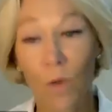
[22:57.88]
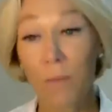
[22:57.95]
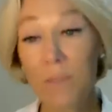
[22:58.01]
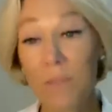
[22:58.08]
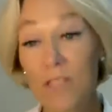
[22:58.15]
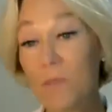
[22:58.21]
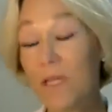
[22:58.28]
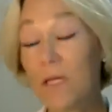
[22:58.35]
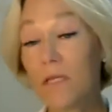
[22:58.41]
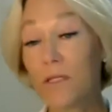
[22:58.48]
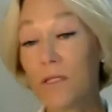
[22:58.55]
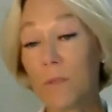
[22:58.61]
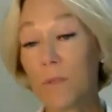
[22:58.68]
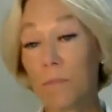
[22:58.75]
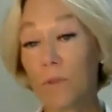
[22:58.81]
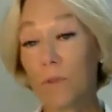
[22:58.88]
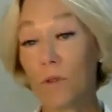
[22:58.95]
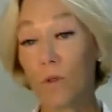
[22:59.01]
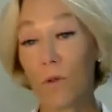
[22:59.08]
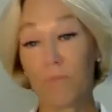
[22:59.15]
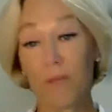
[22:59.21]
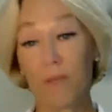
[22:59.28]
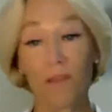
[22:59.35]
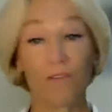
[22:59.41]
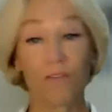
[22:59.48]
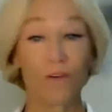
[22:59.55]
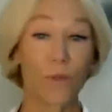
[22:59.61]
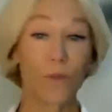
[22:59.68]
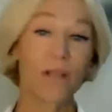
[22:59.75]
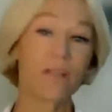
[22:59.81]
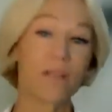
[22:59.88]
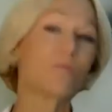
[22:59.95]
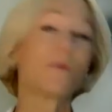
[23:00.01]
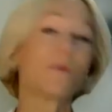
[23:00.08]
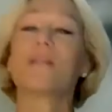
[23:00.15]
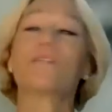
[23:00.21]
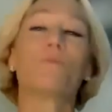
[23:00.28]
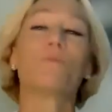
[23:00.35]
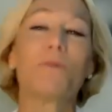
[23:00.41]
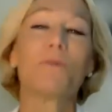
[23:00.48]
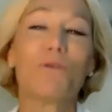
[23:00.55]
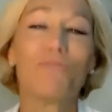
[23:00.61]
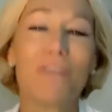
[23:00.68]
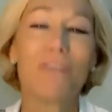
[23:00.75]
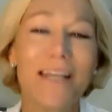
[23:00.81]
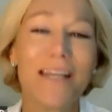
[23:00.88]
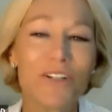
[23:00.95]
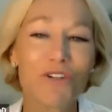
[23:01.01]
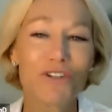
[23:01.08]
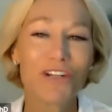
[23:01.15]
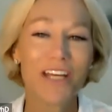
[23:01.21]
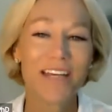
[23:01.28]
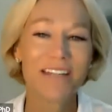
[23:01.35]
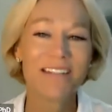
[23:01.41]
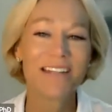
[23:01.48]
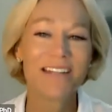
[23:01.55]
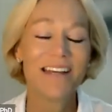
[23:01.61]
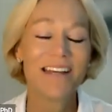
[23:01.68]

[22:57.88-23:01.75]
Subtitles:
I mean, speaking to people who have been through it and speaking to people who really understand,